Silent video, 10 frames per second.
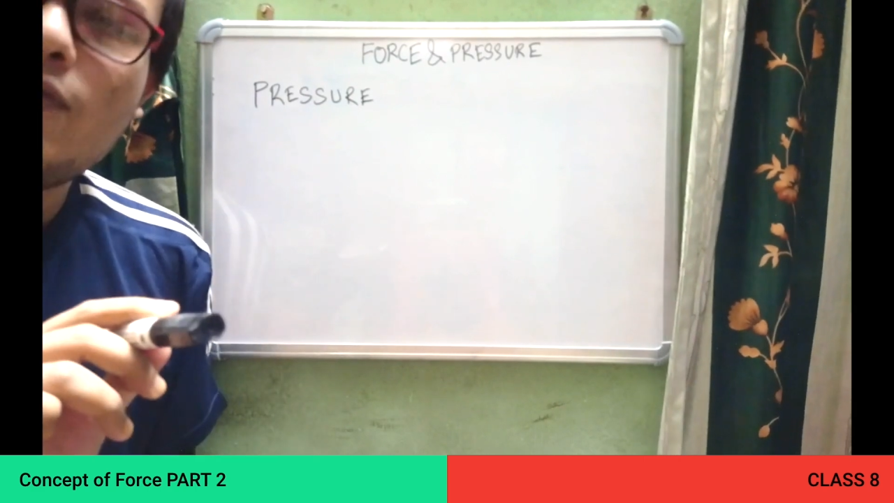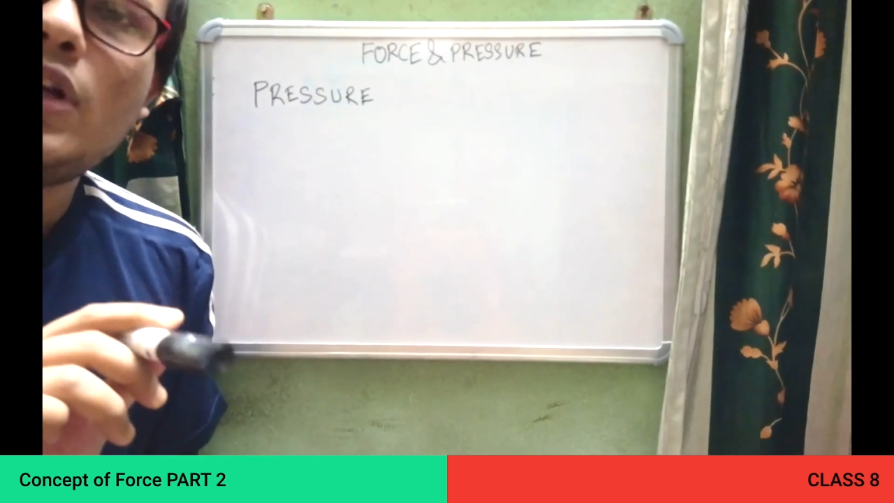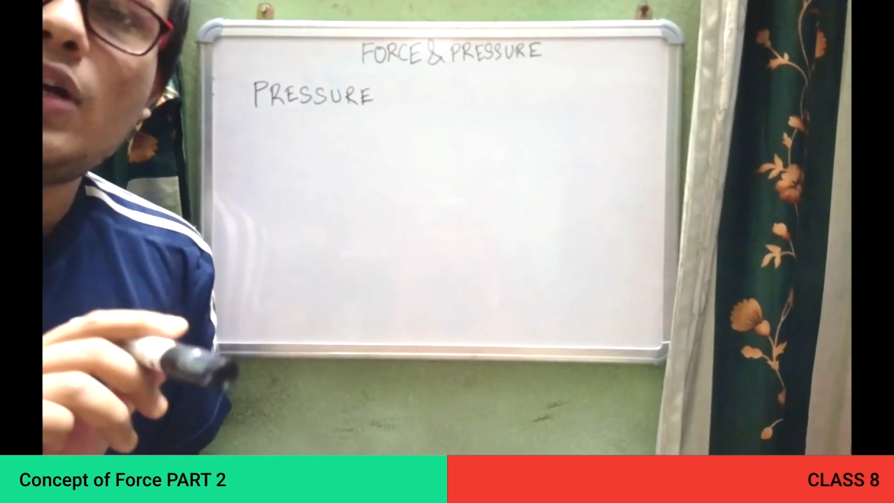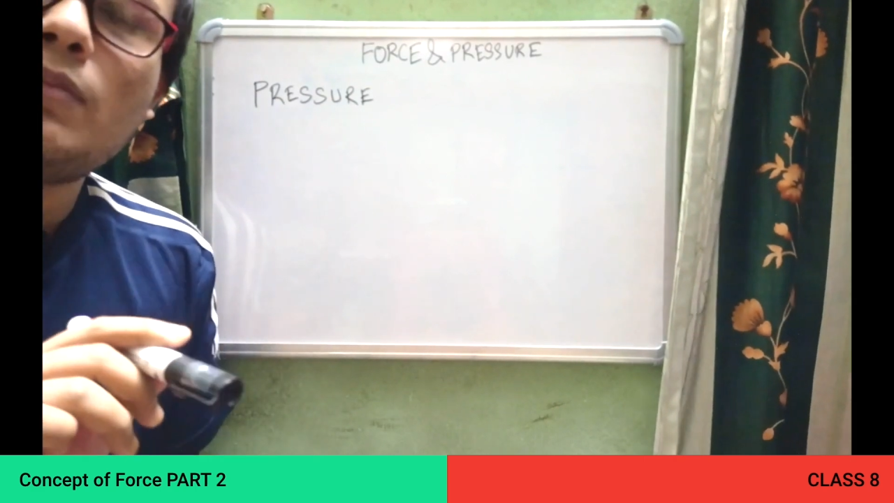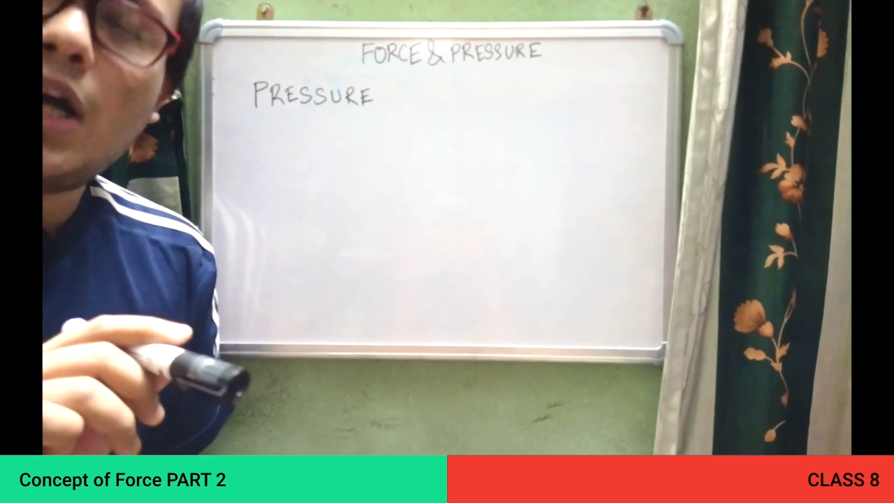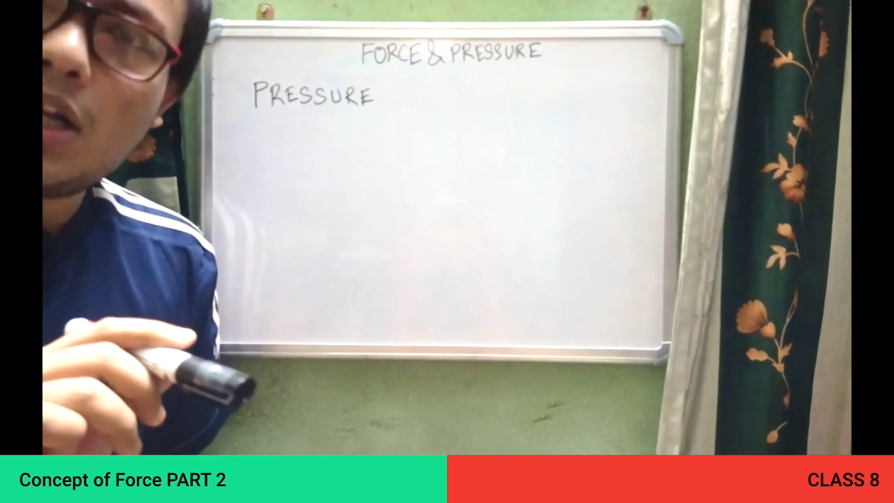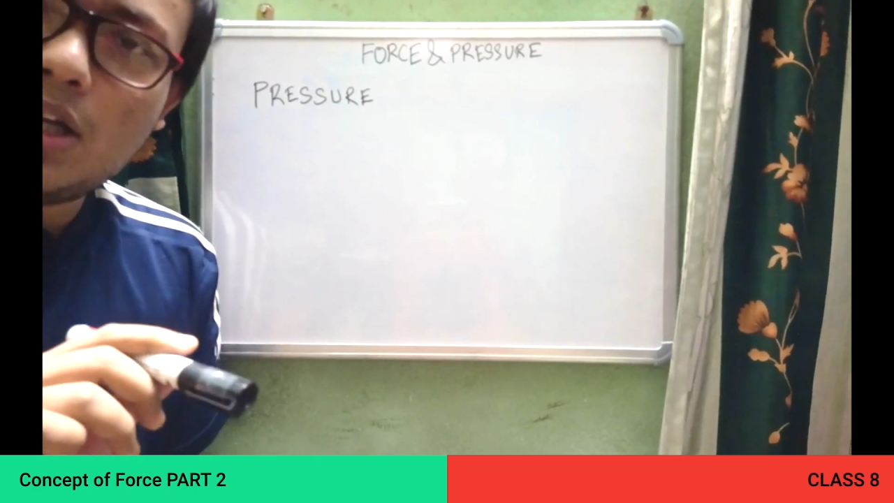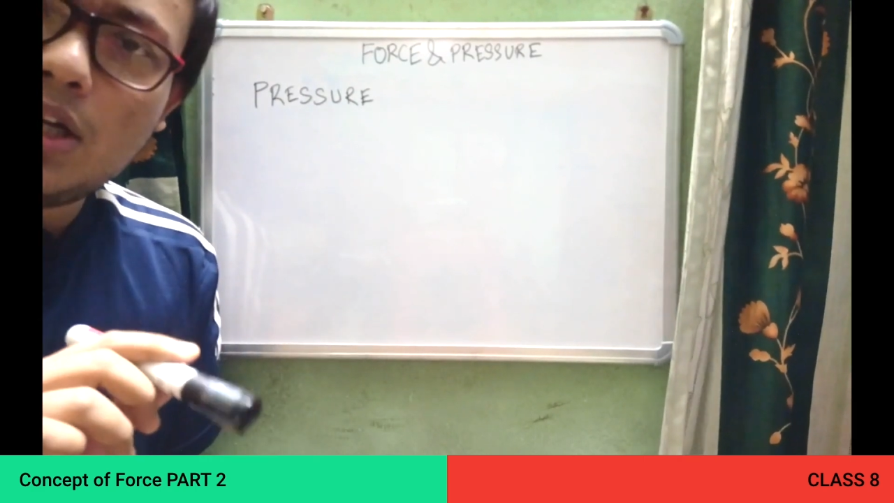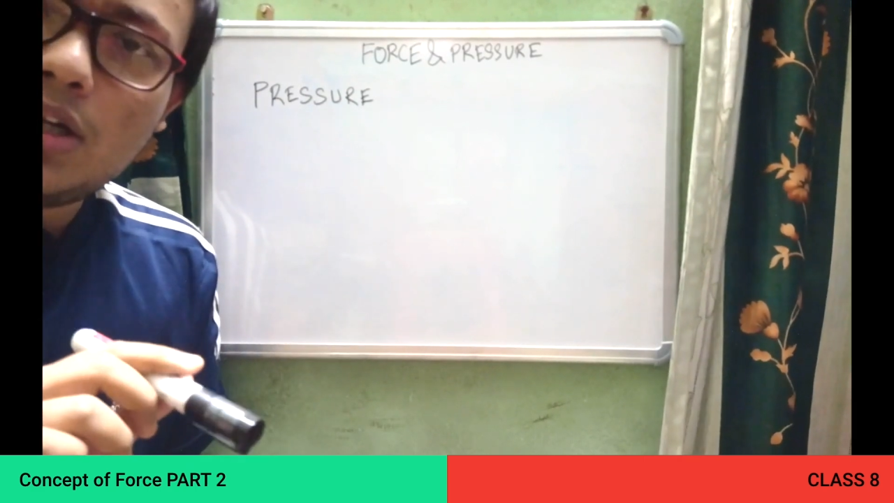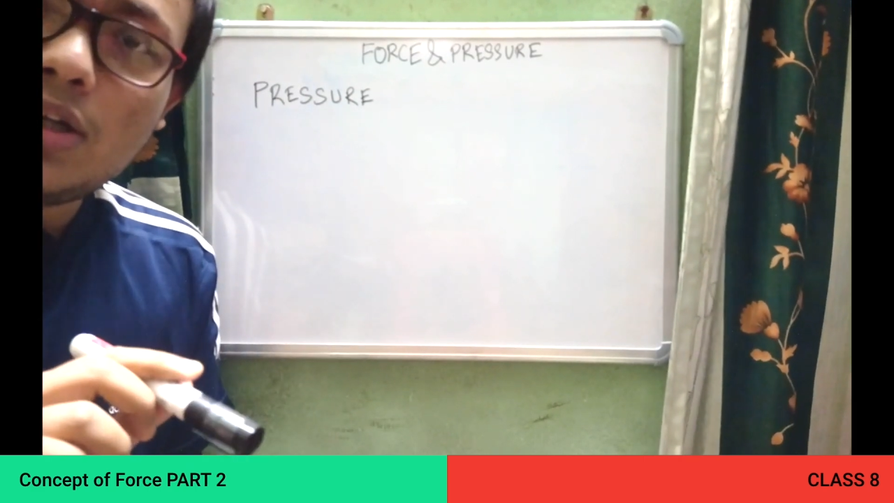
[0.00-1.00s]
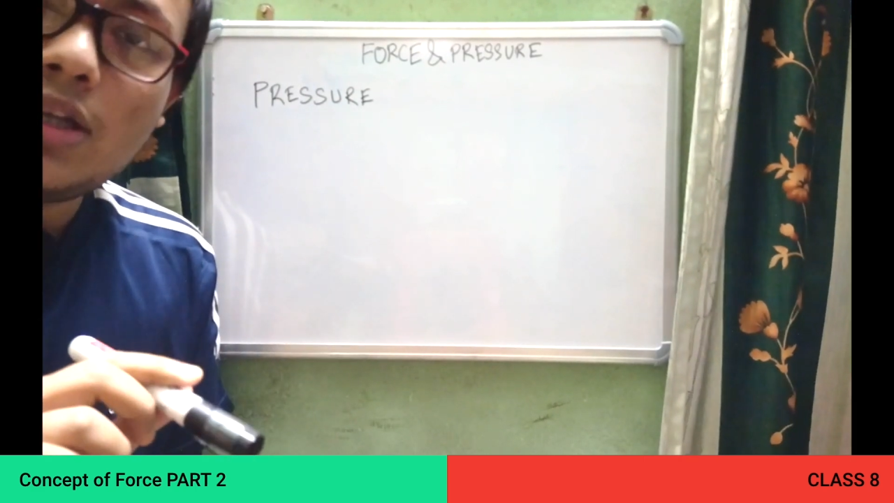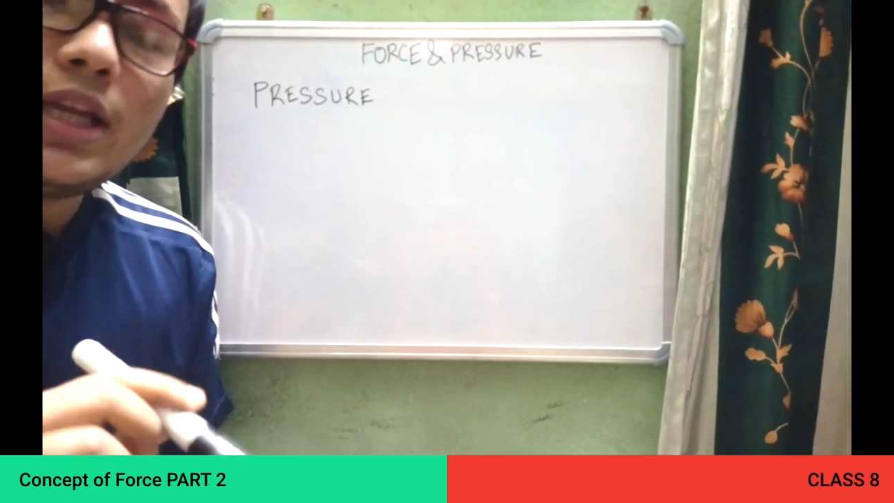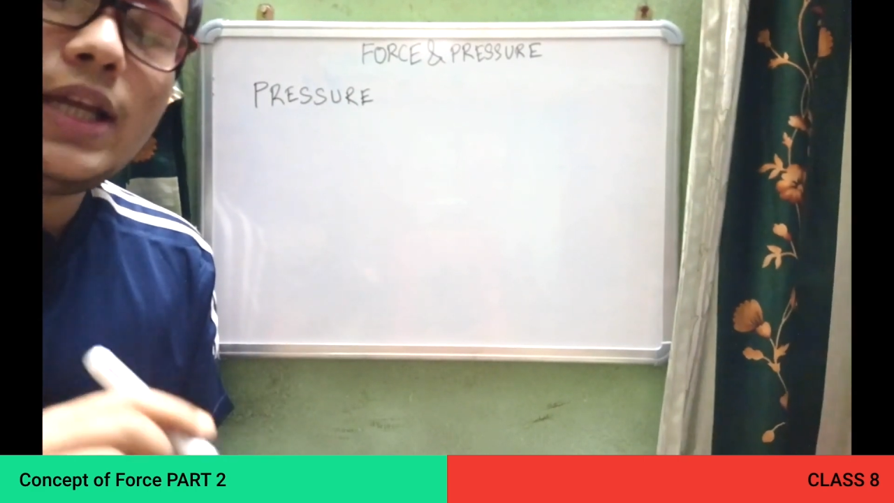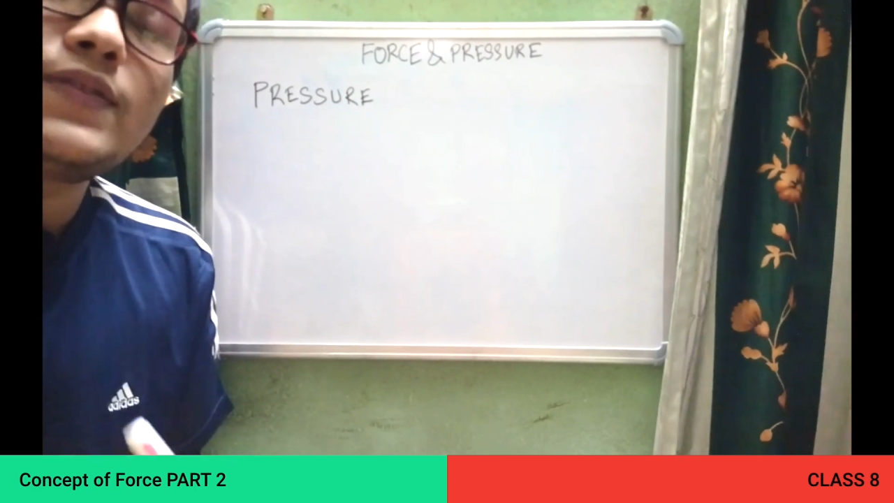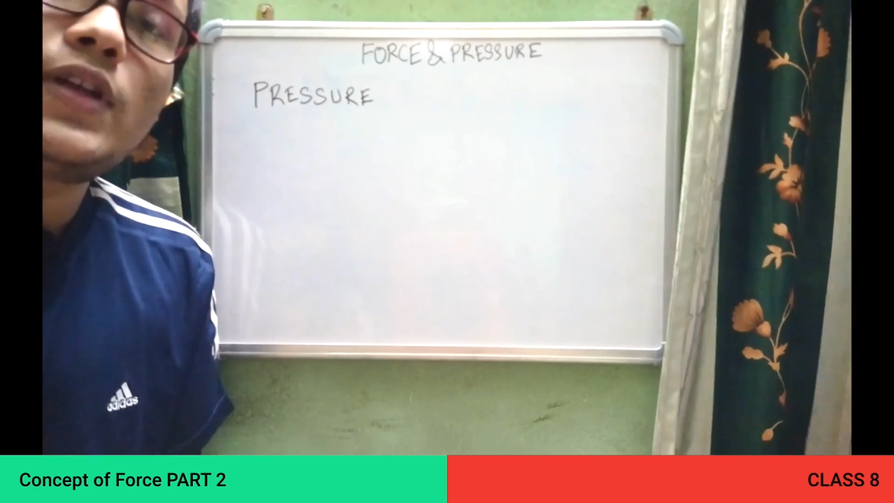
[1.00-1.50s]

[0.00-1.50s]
the marker is